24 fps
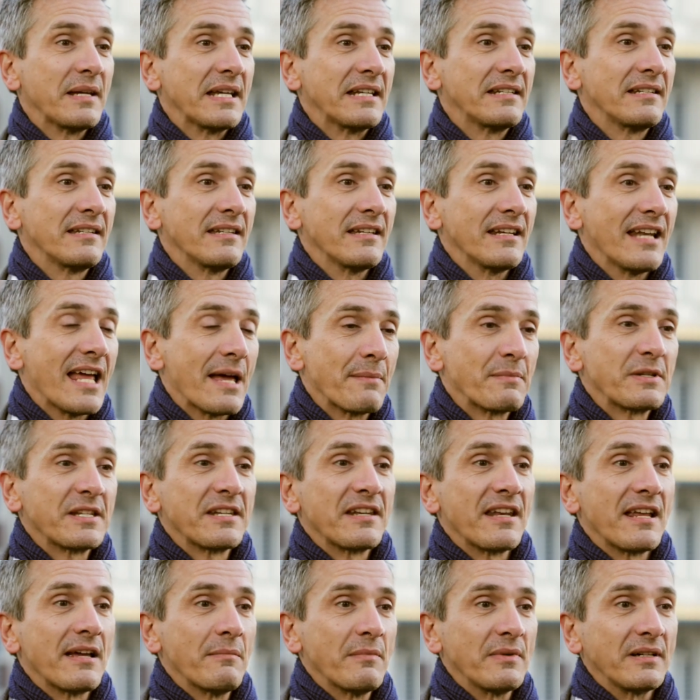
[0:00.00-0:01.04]
based in
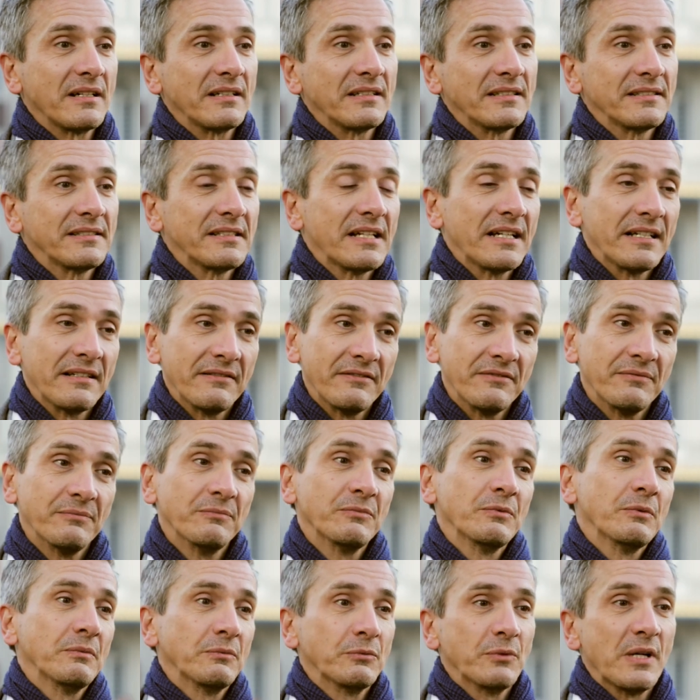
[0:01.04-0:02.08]
Amsterdam. I, I
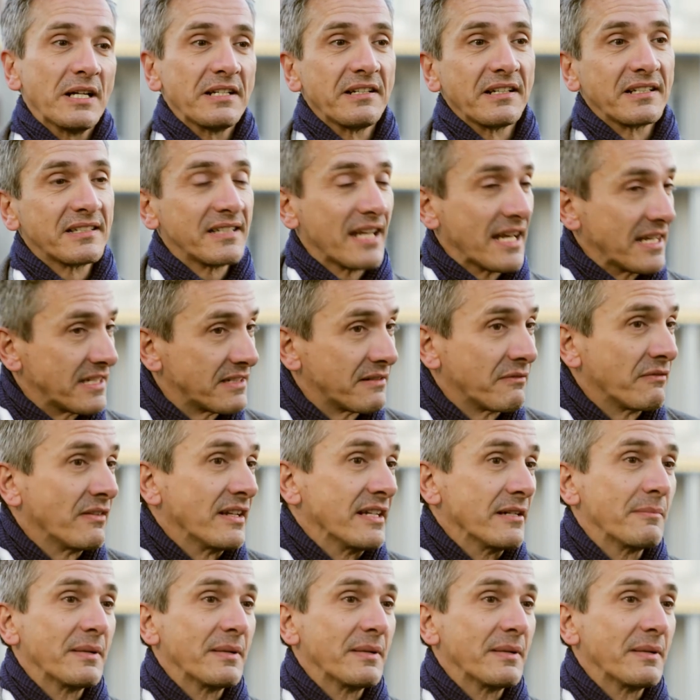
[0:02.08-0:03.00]
write extensively